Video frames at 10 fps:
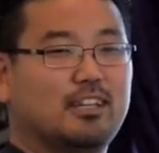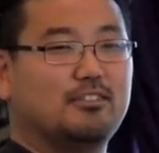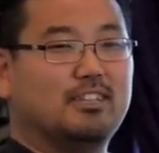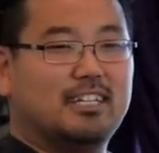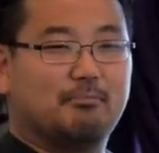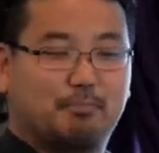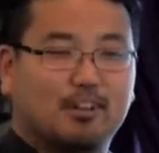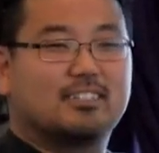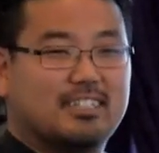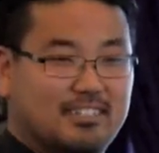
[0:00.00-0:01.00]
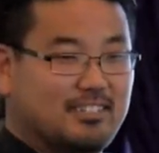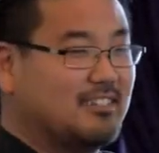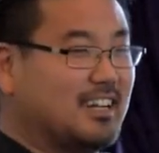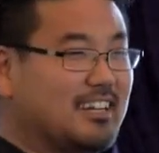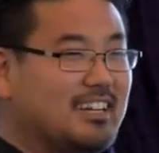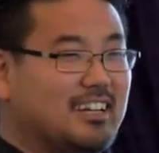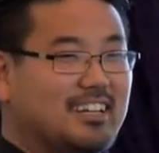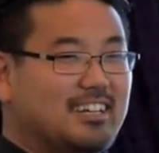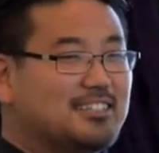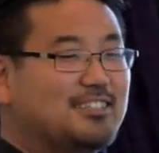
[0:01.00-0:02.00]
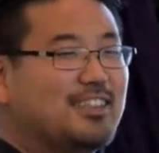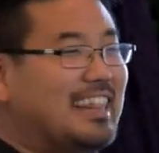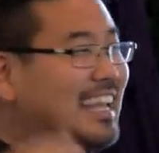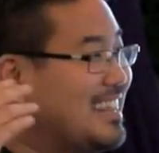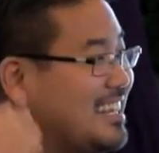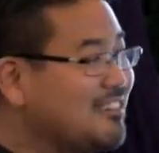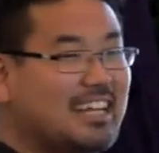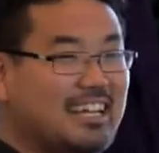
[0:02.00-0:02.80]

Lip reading: You need a person to do it. So they literally...